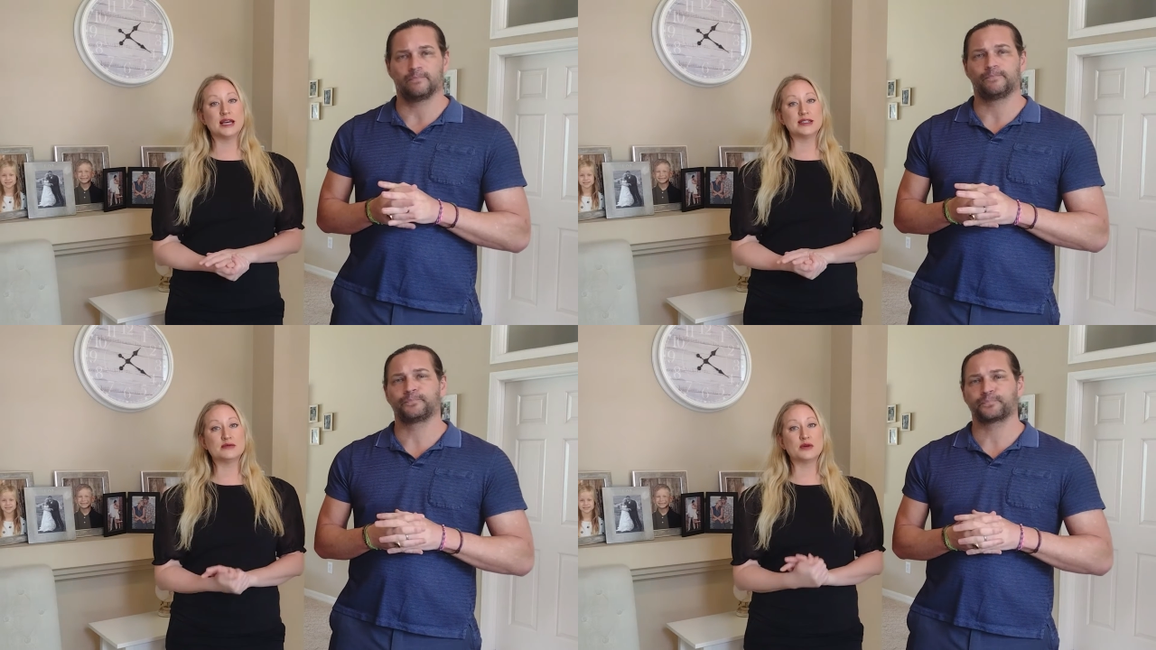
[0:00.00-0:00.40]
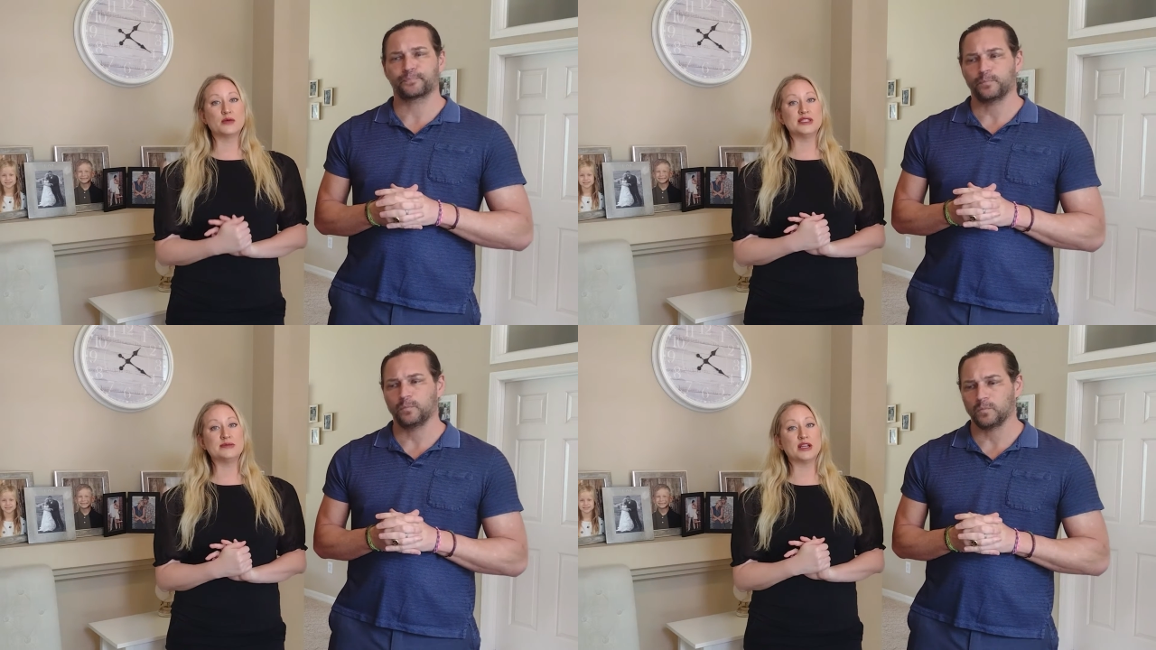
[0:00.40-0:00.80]
Speaker 1: that's
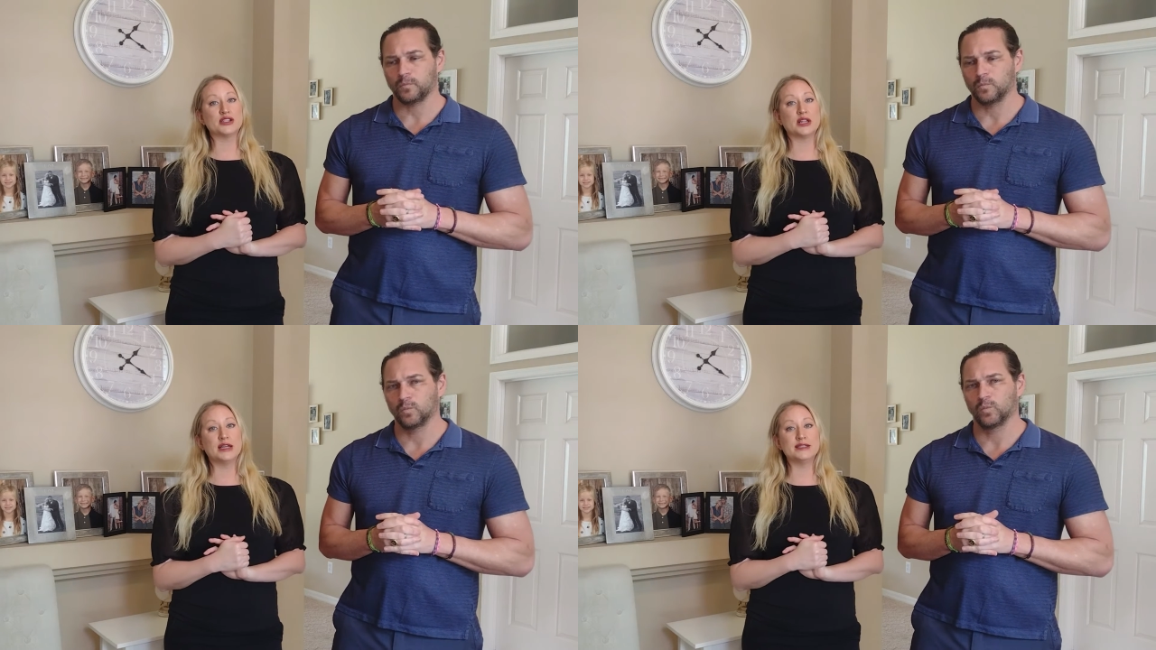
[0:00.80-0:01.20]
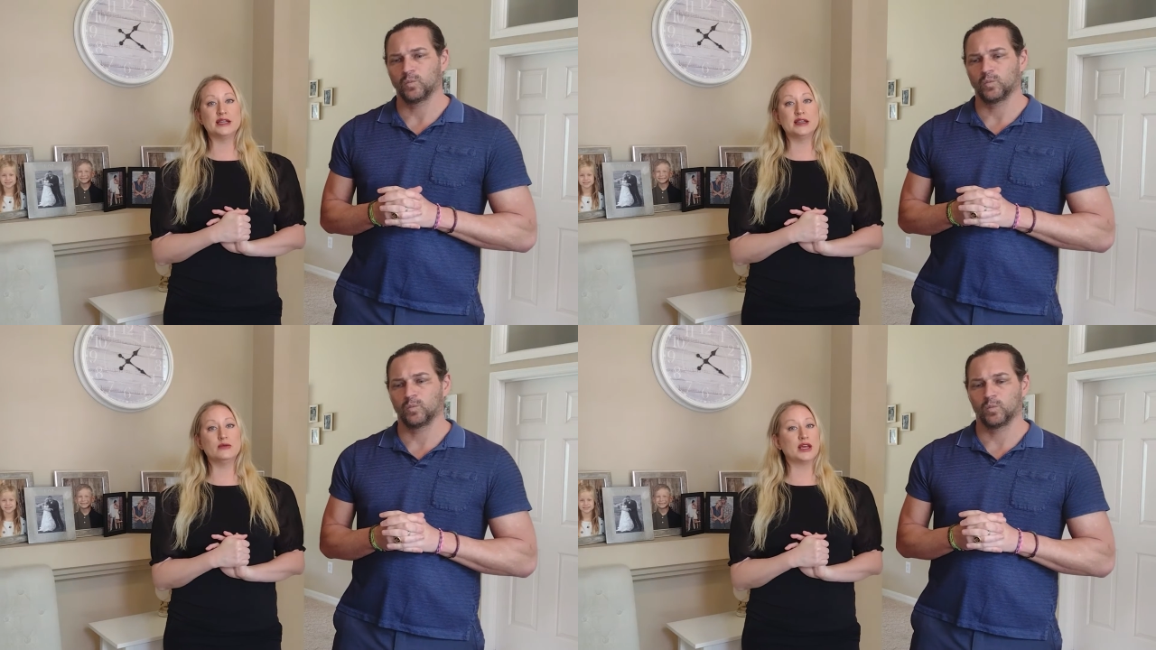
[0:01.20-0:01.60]
what we specialize
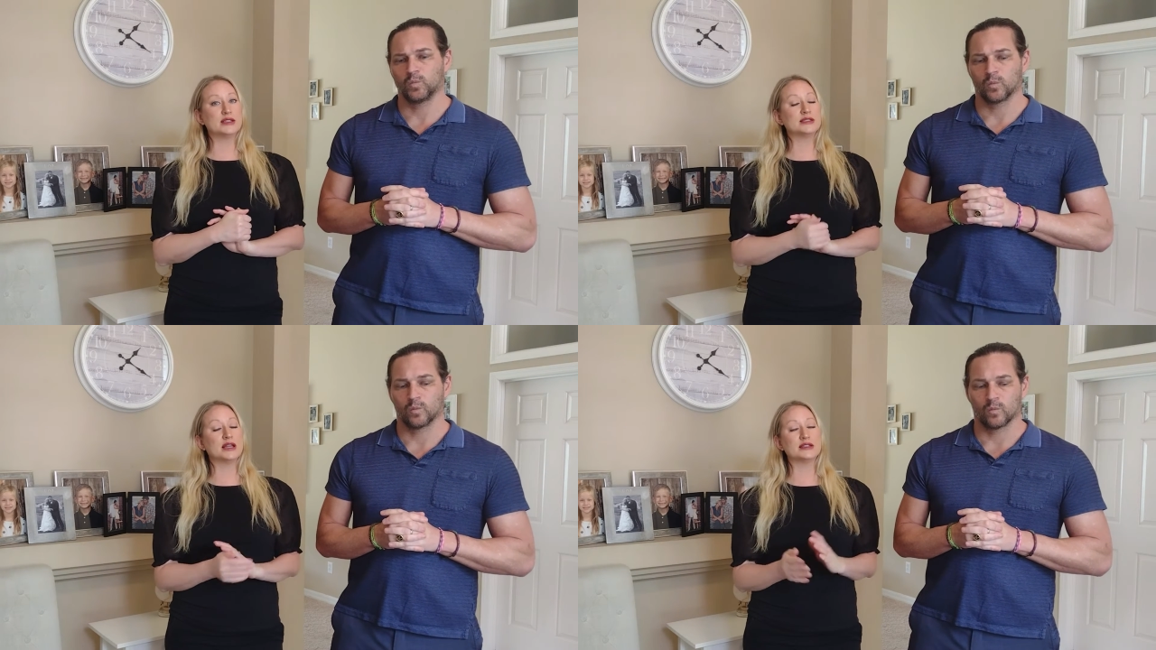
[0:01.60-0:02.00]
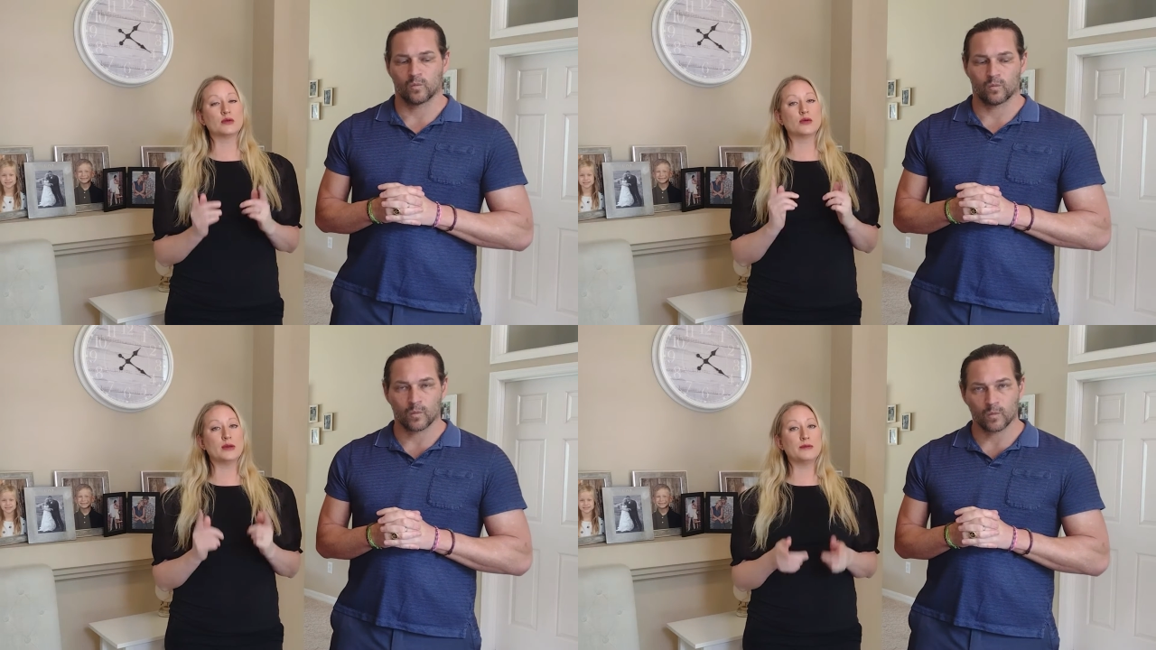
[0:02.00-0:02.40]
in. That's that's
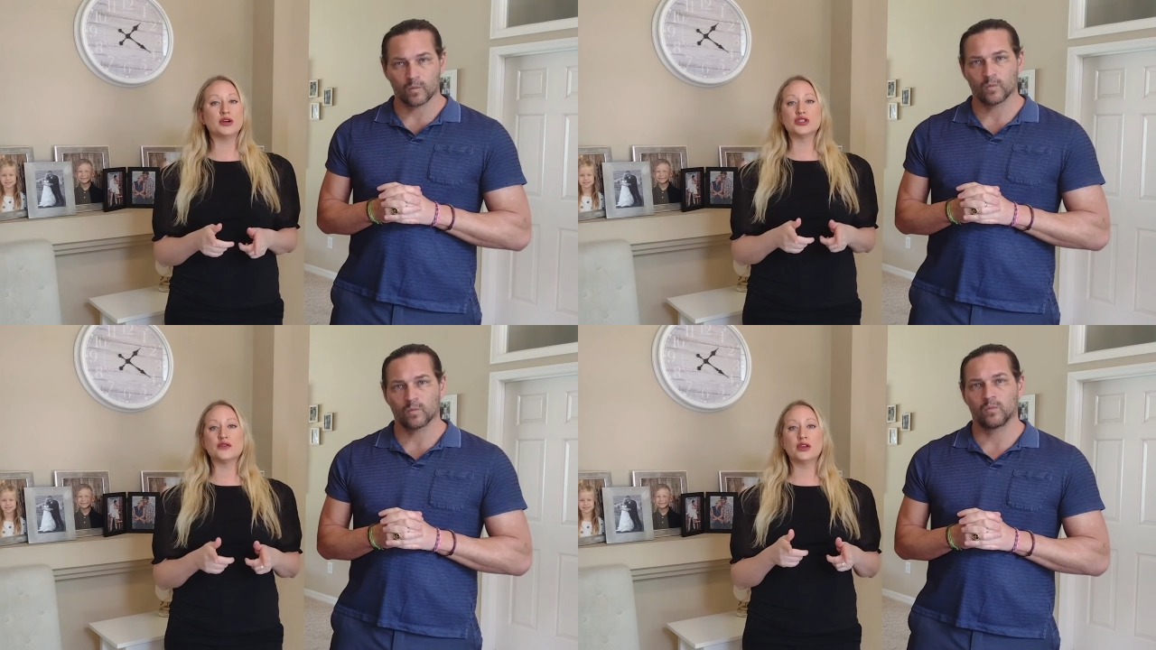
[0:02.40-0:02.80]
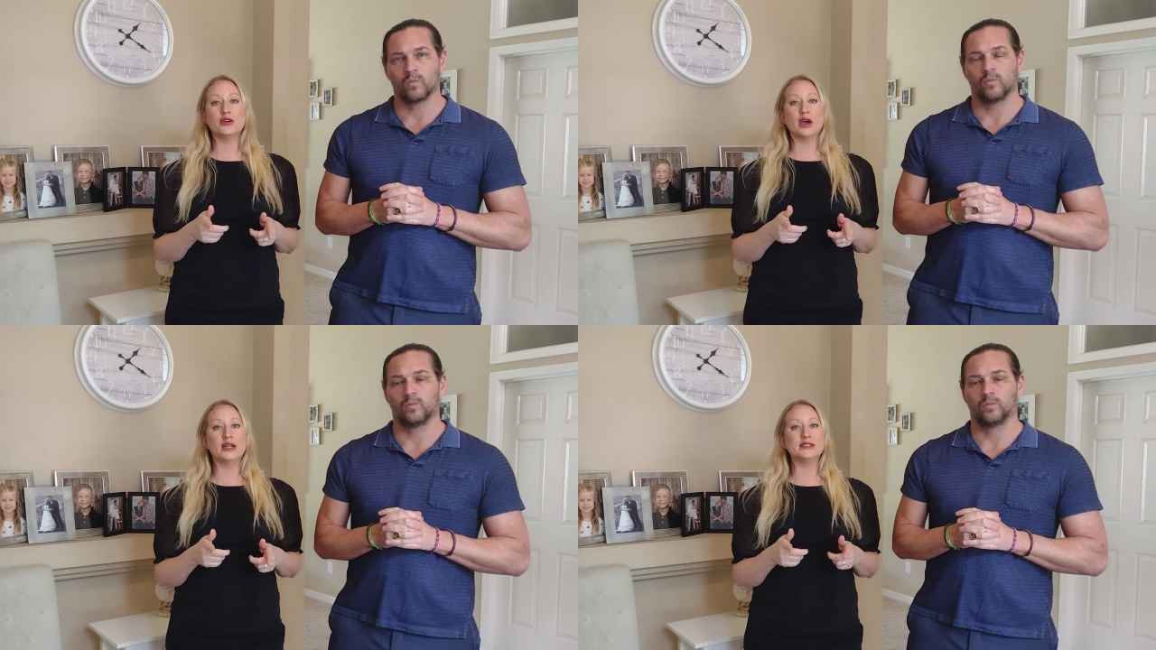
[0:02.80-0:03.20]
what we push for
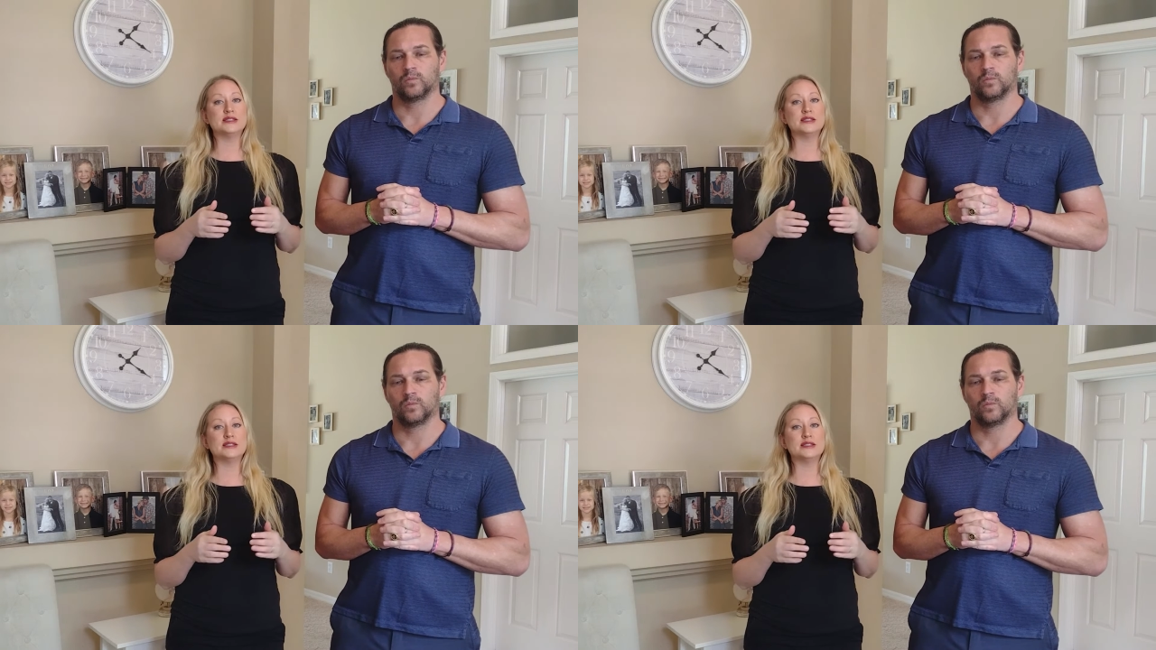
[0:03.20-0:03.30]
you guys